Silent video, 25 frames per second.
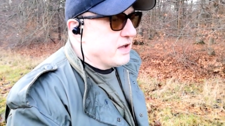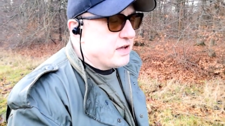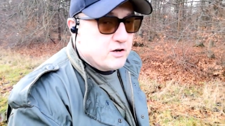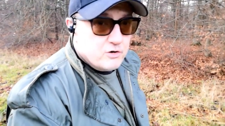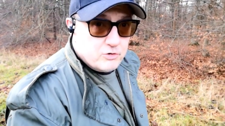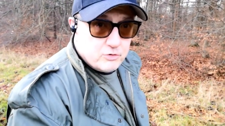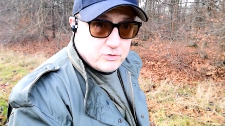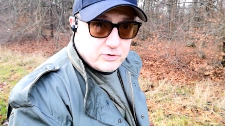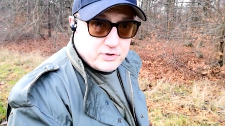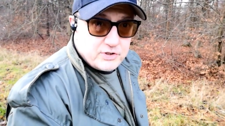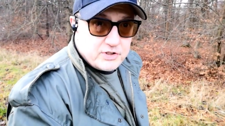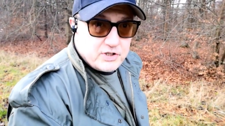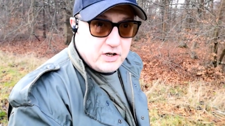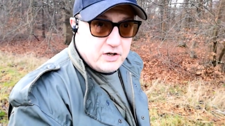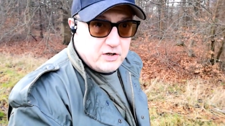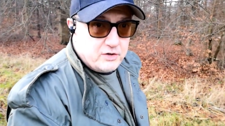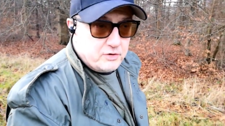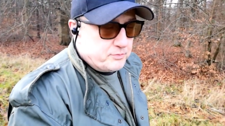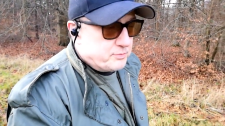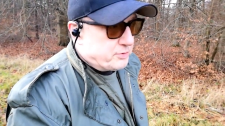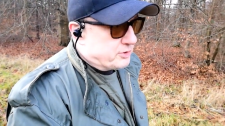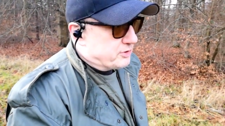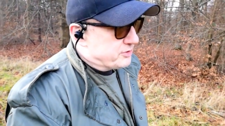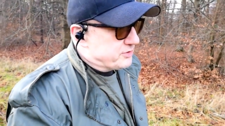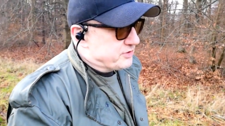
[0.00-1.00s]
He
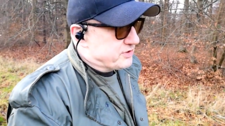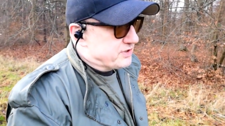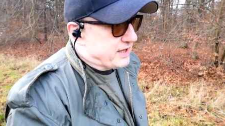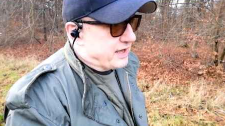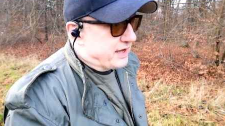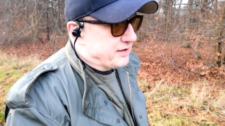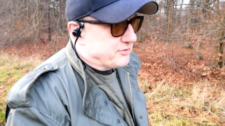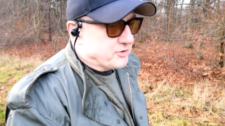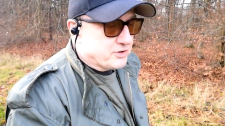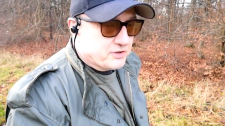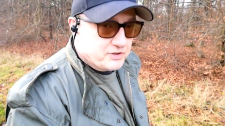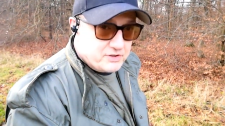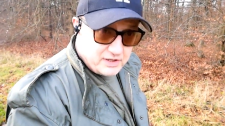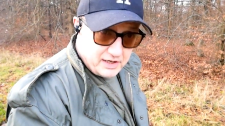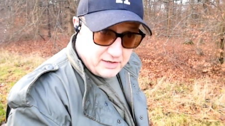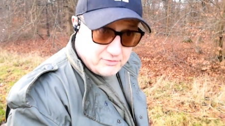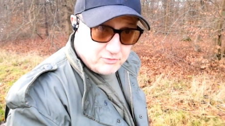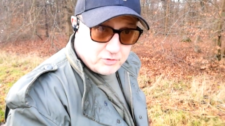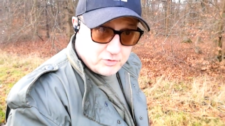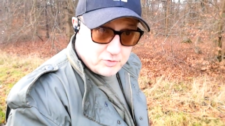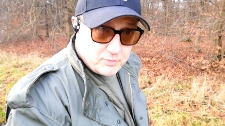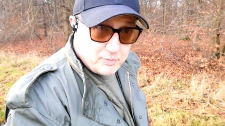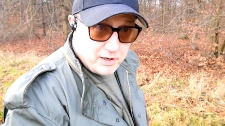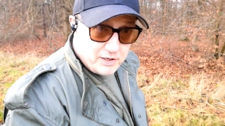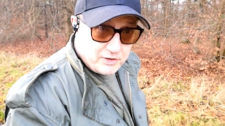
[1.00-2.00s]
also pointed out that
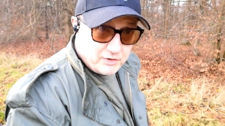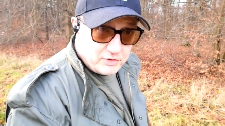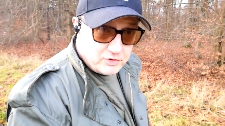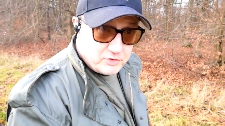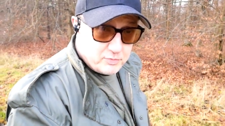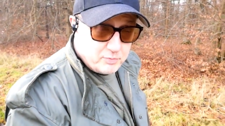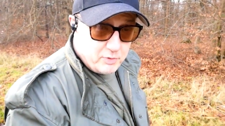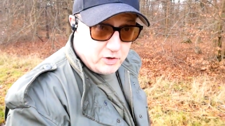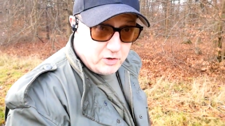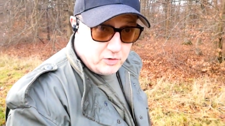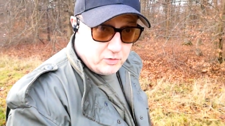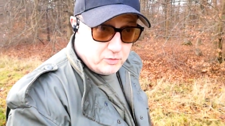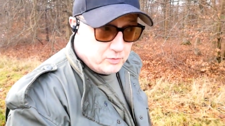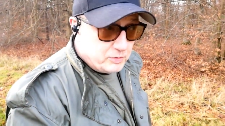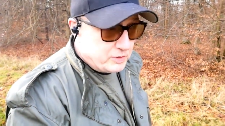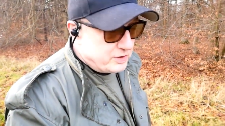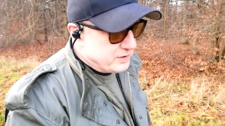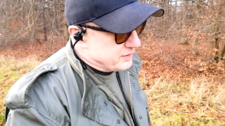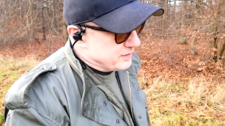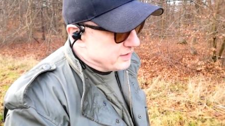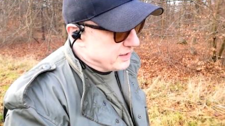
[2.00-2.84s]
Devil's Punchbowl,